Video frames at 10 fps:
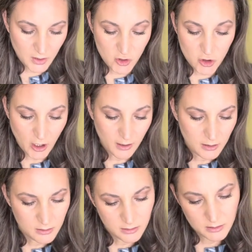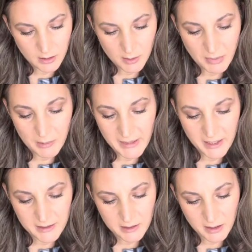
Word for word: gel pomade.